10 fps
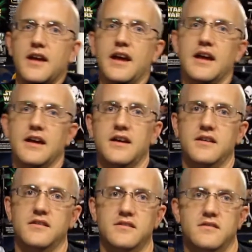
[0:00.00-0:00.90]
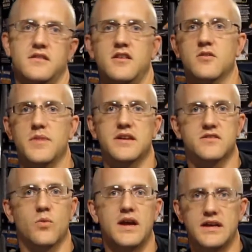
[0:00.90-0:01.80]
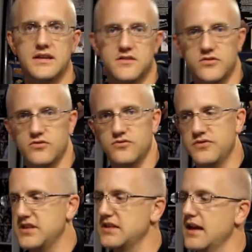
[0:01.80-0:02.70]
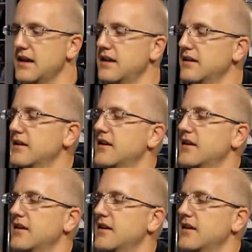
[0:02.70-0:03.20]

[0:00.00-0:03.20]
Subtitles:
and, you know, made his way into the AT-AT.